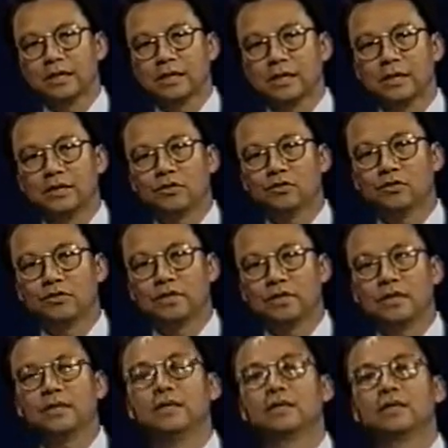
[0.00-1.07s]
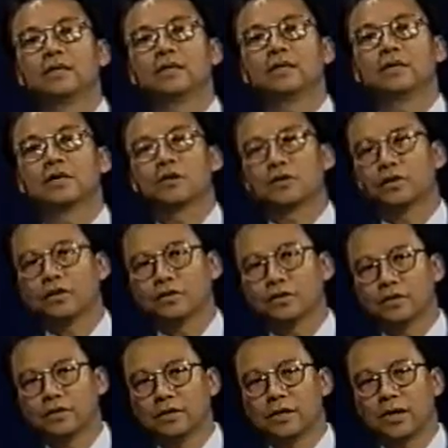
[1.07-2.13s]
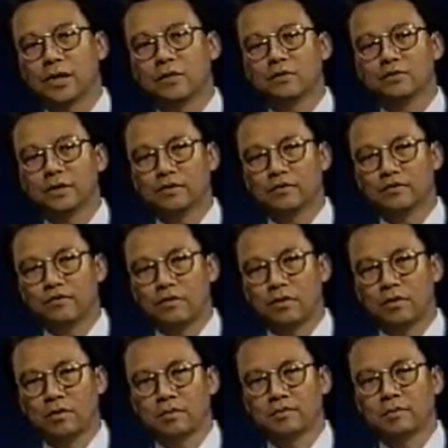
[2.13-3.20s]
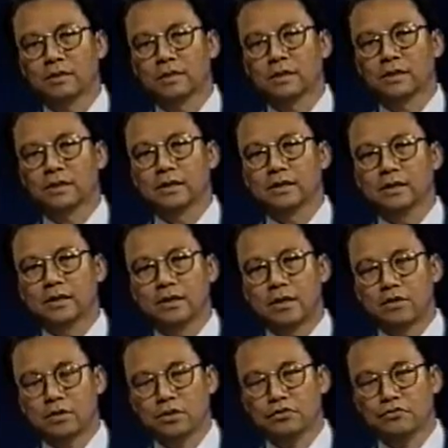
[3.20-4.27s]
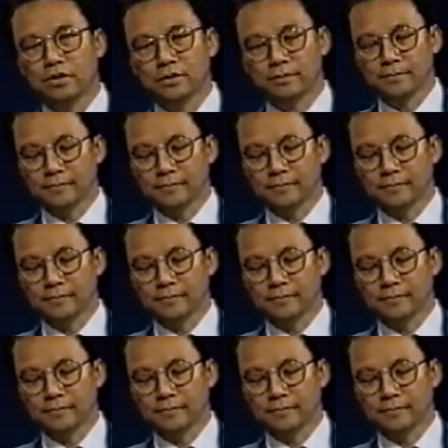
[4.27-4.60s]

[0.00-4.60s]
into the current health reform in our country.